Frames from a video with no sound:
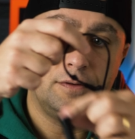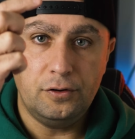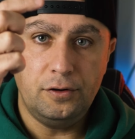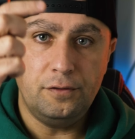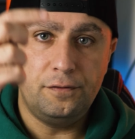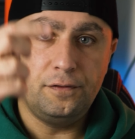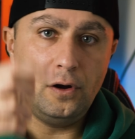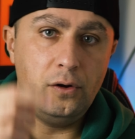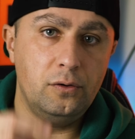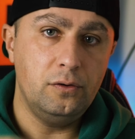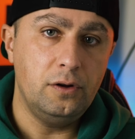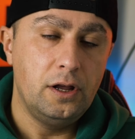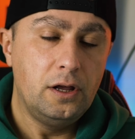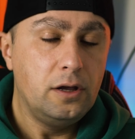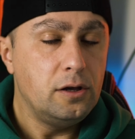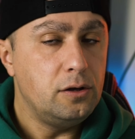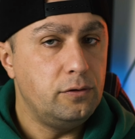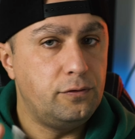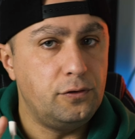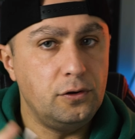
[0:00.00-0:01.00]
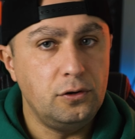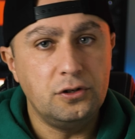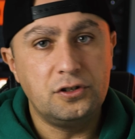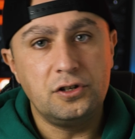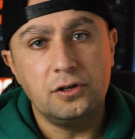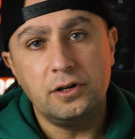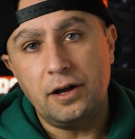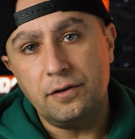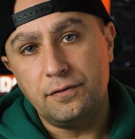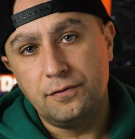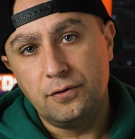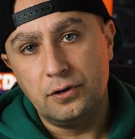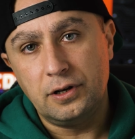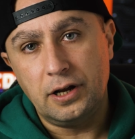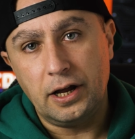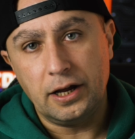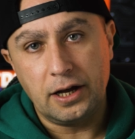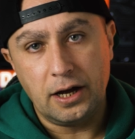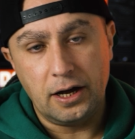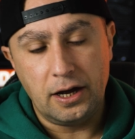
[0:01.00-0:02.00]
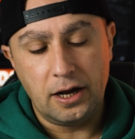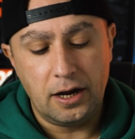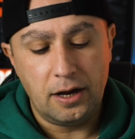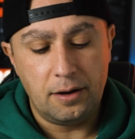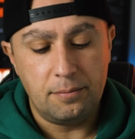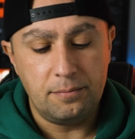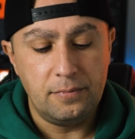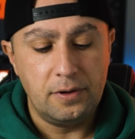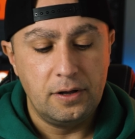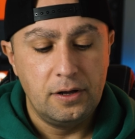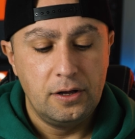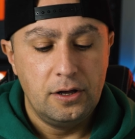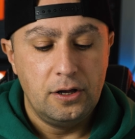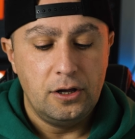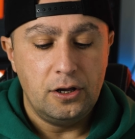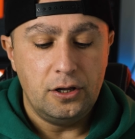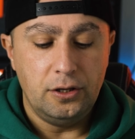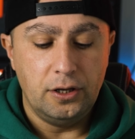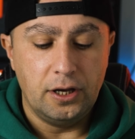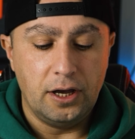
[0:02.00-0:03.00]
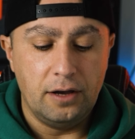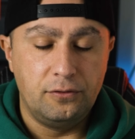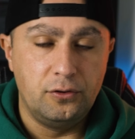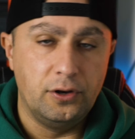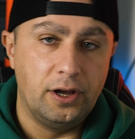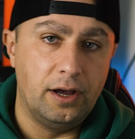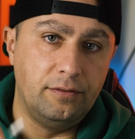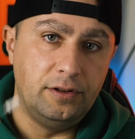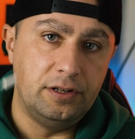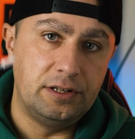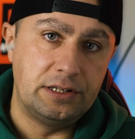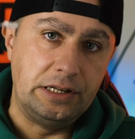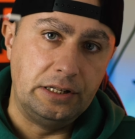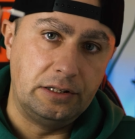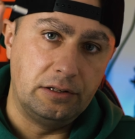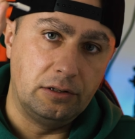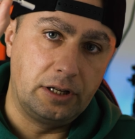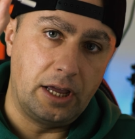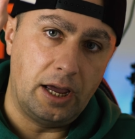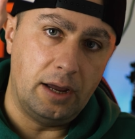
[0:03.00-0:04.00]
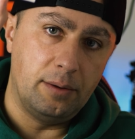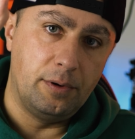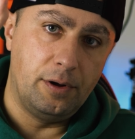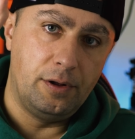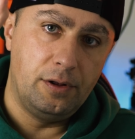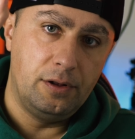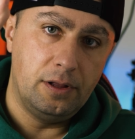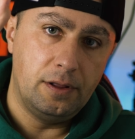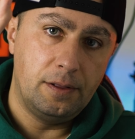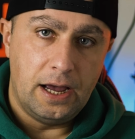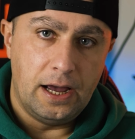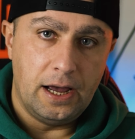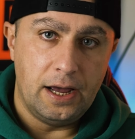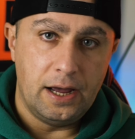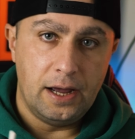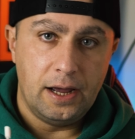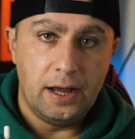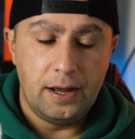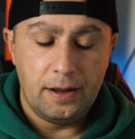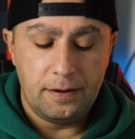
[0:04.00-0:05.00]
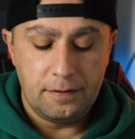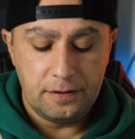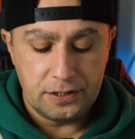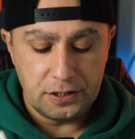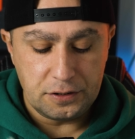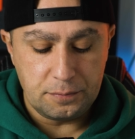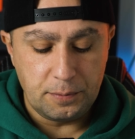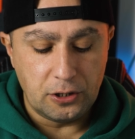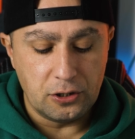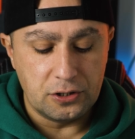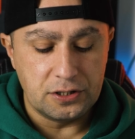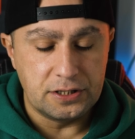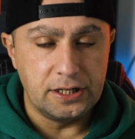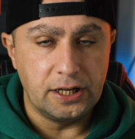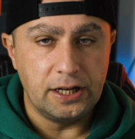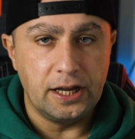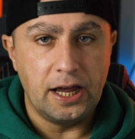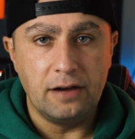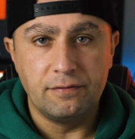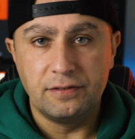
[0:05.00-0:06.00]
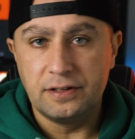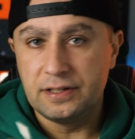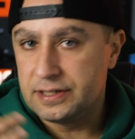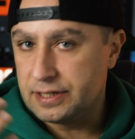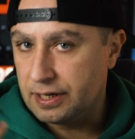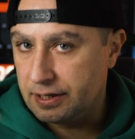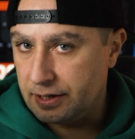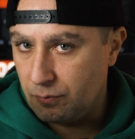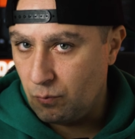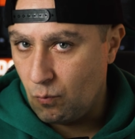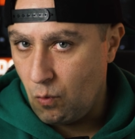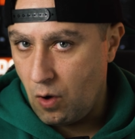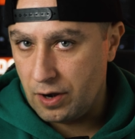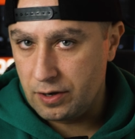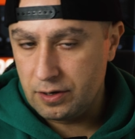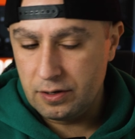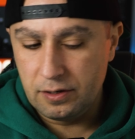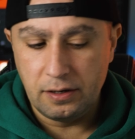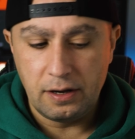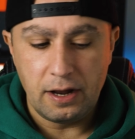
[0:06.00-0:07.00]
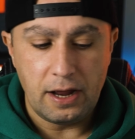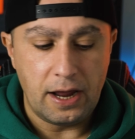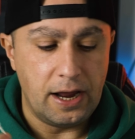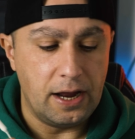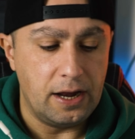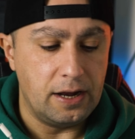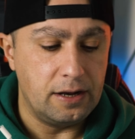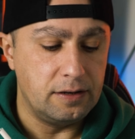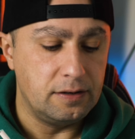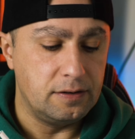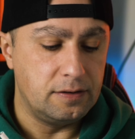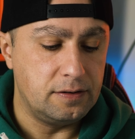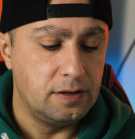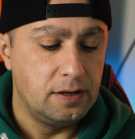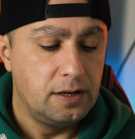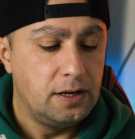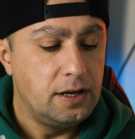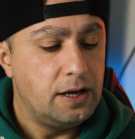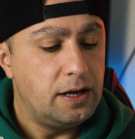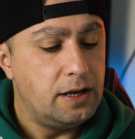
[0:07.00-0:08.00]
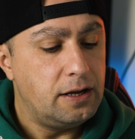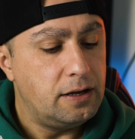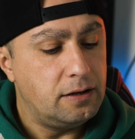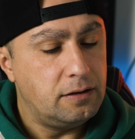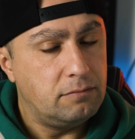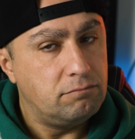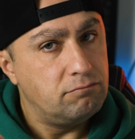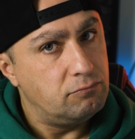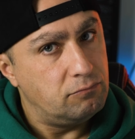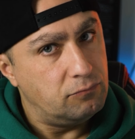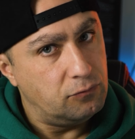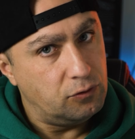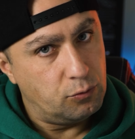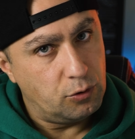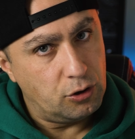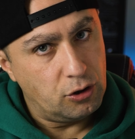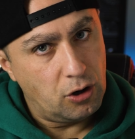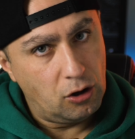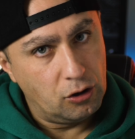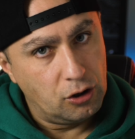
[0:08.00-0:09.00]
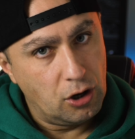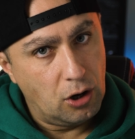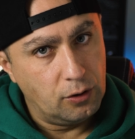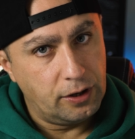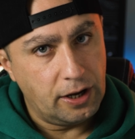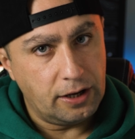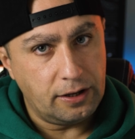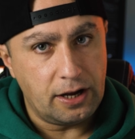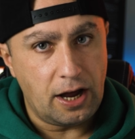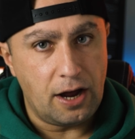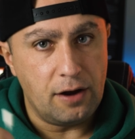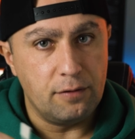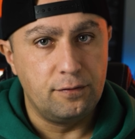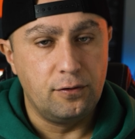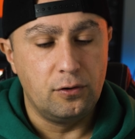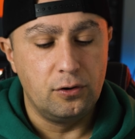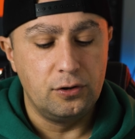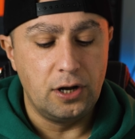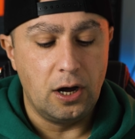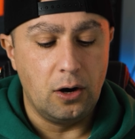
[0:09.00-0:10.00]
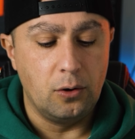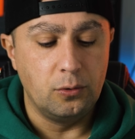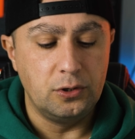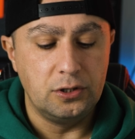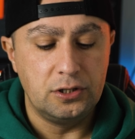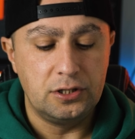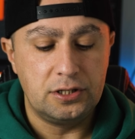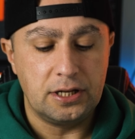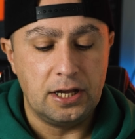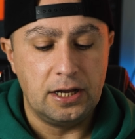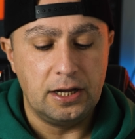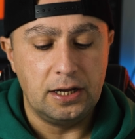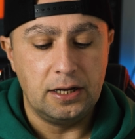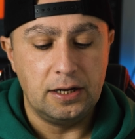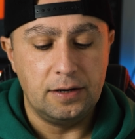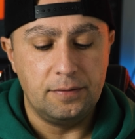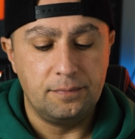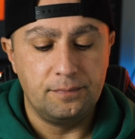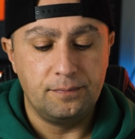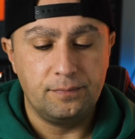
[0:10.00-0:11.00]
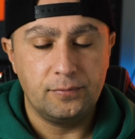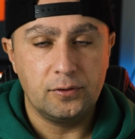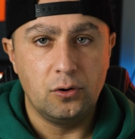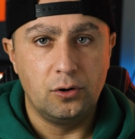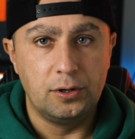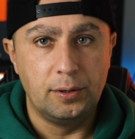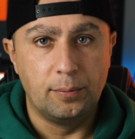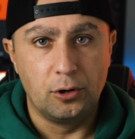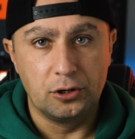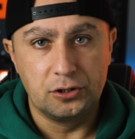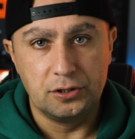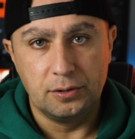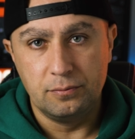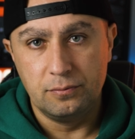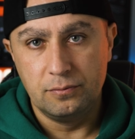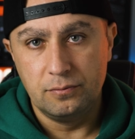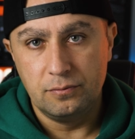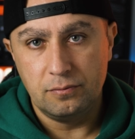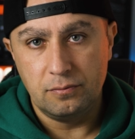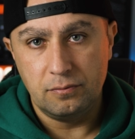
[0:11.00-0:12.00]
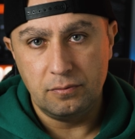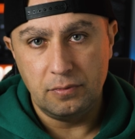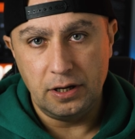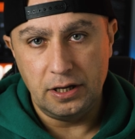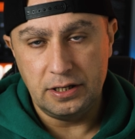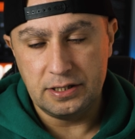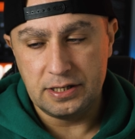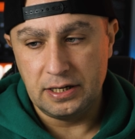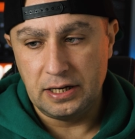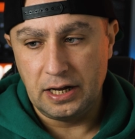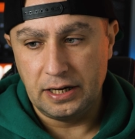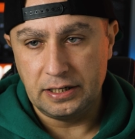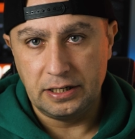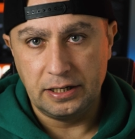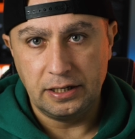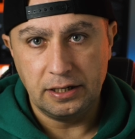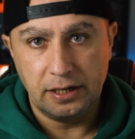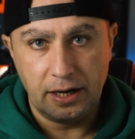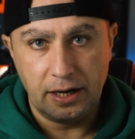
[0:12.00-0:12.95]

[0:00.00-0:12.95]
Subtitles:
For the phone, if you're using iPhone like I am, you have to have this little cable, just because they haven't sent it one, and we all know that the iPhone now is on the bottom is a lightning